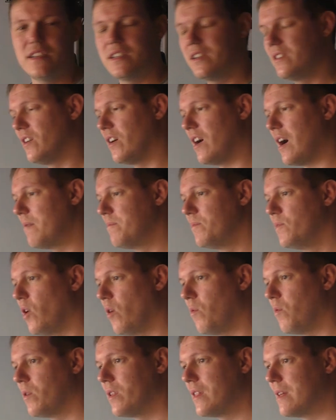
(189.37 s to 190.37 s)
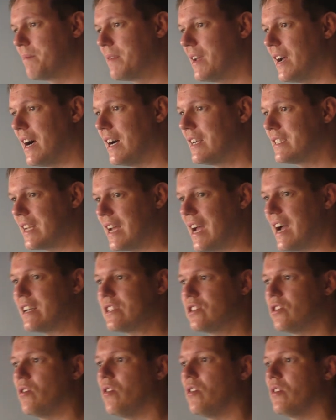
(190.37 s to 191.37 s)
You know, I'm not one of them guys
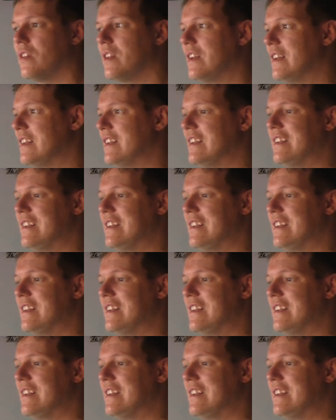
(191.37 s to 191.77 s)
at all.